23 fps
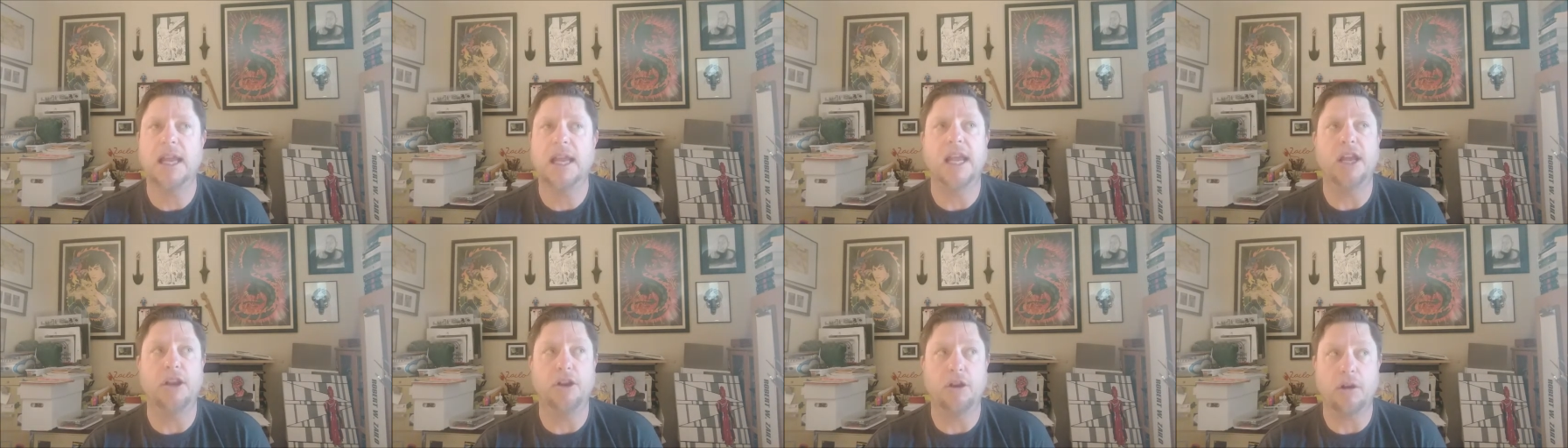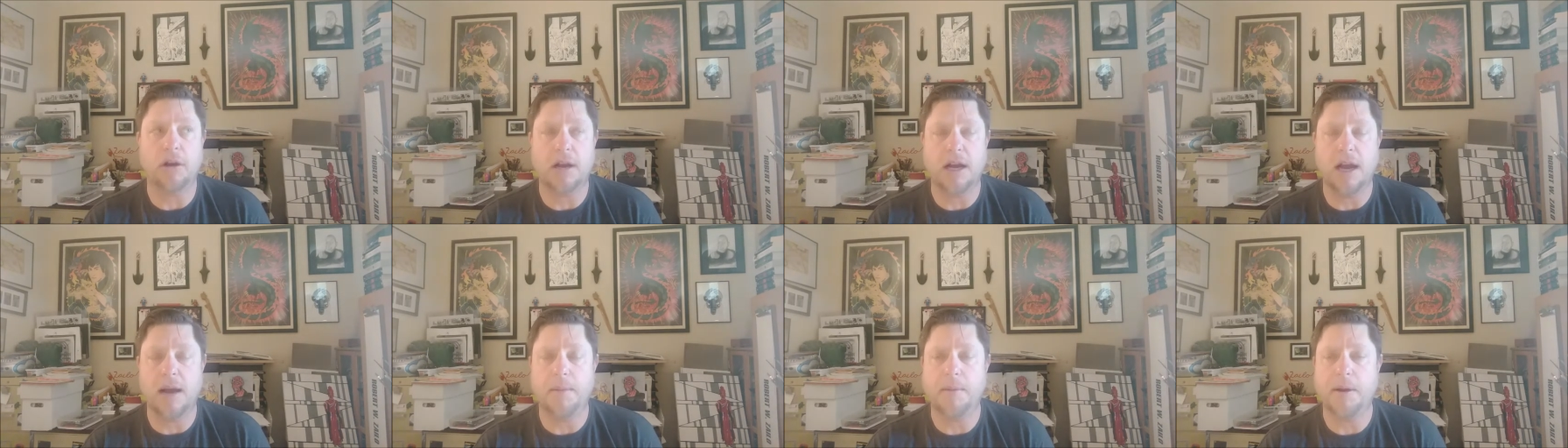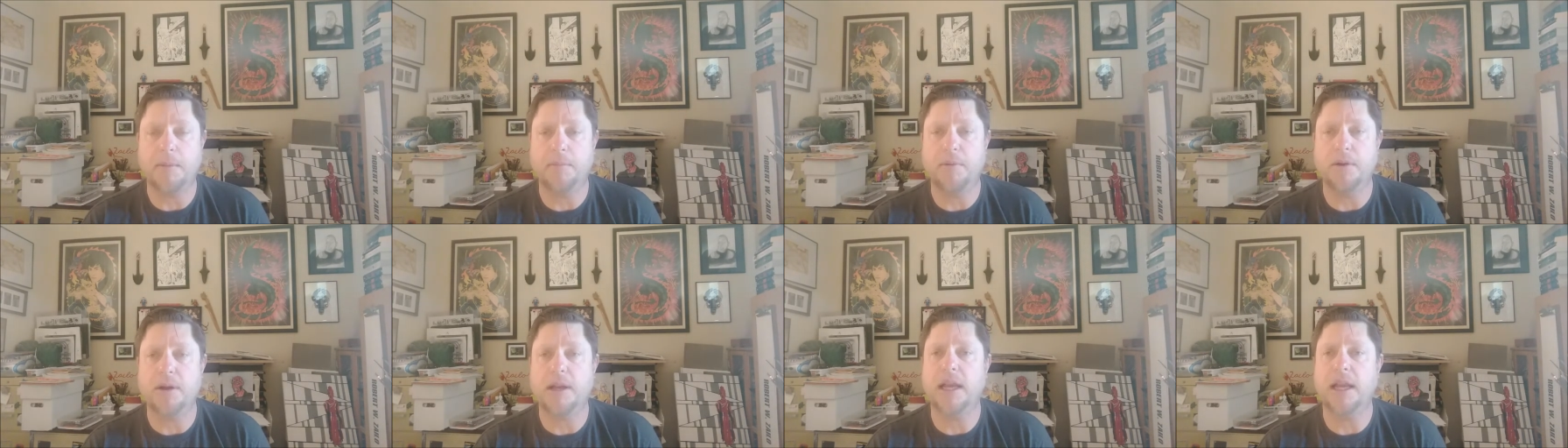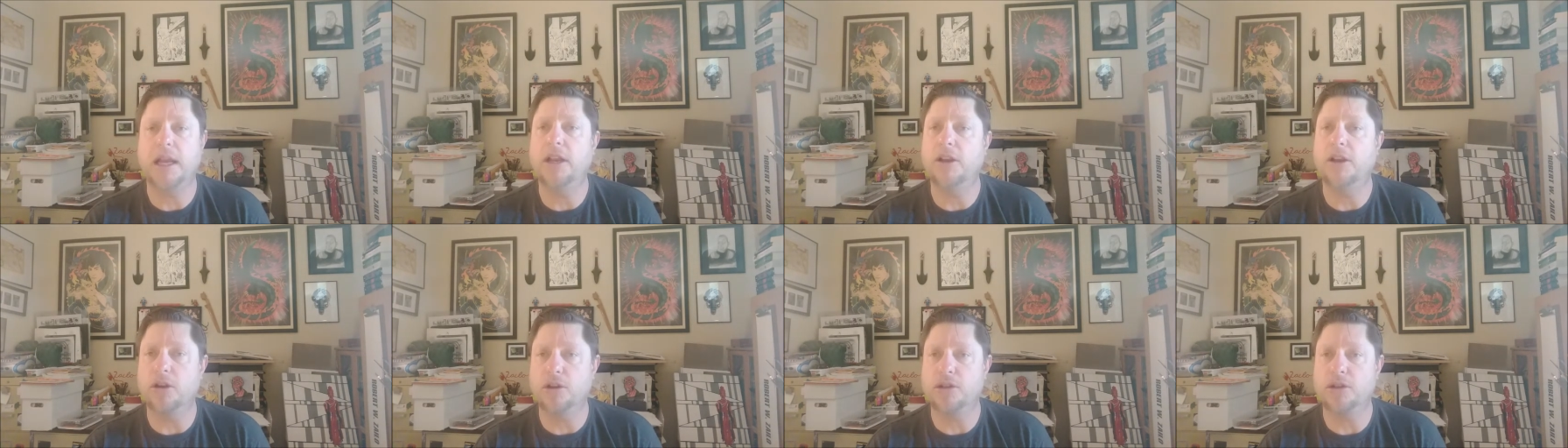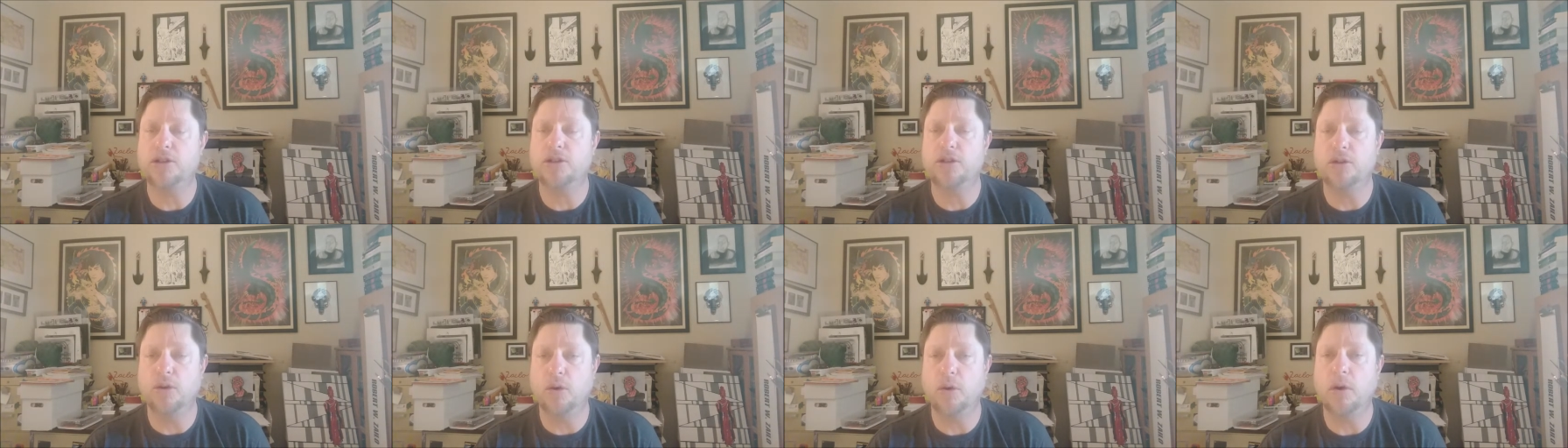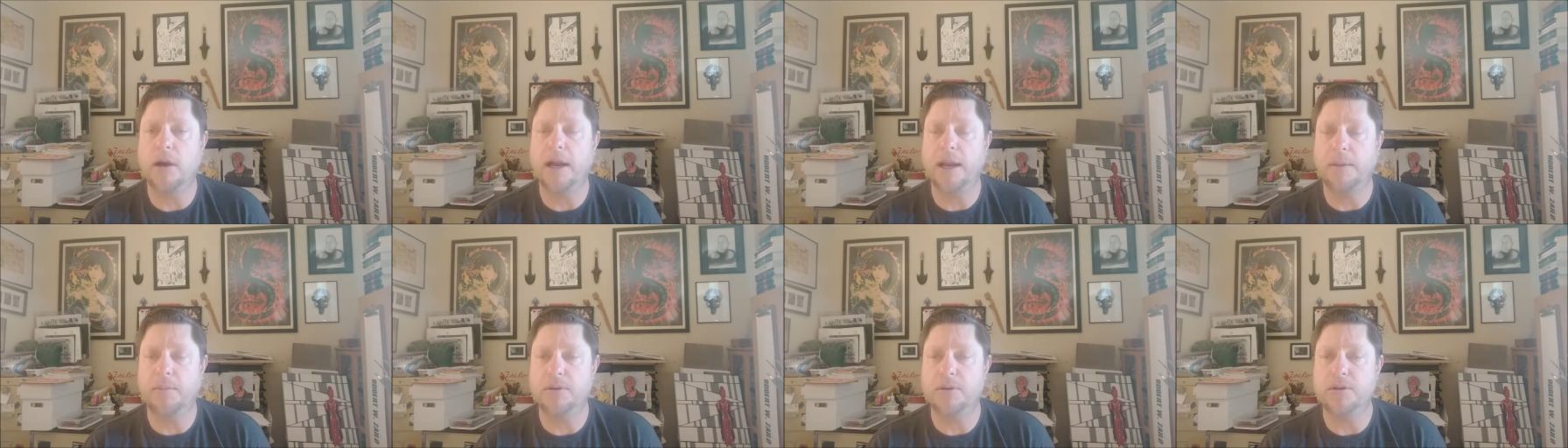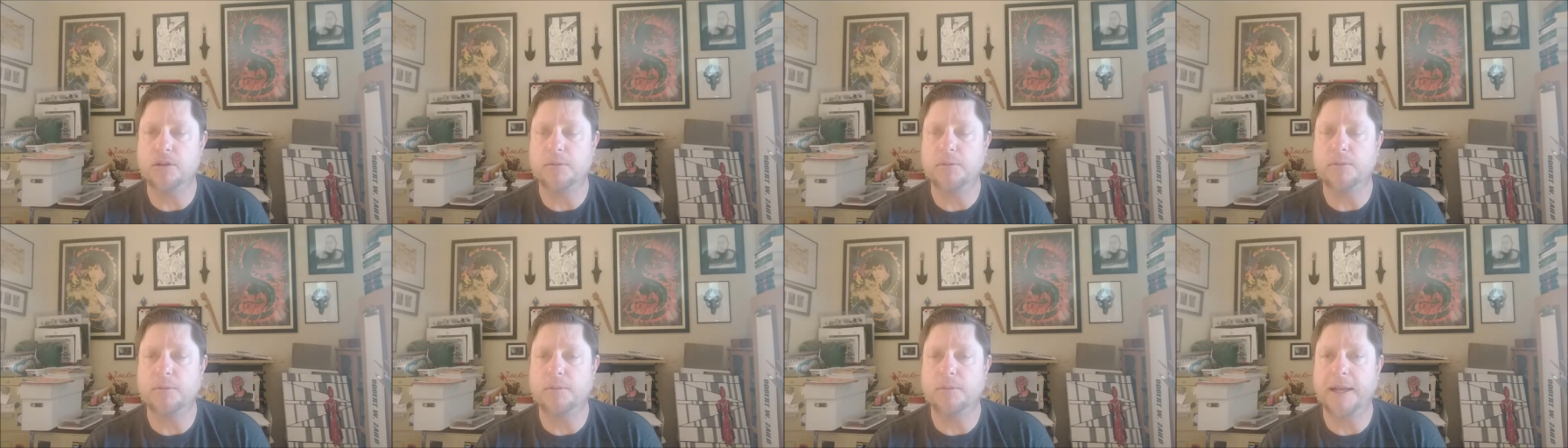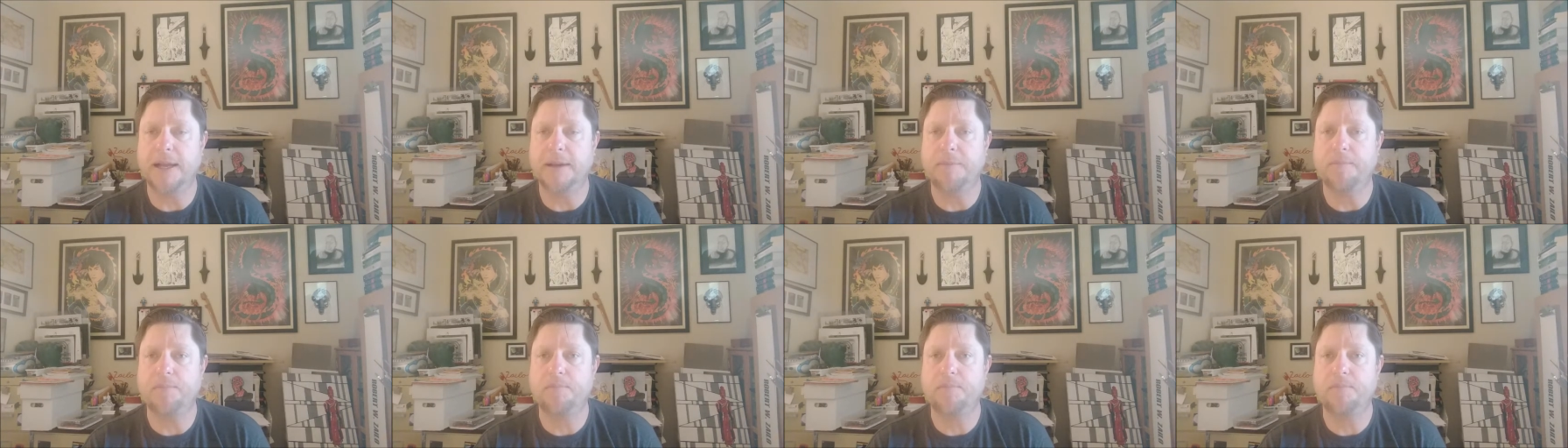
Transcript: in your comic book, in your story, presumably.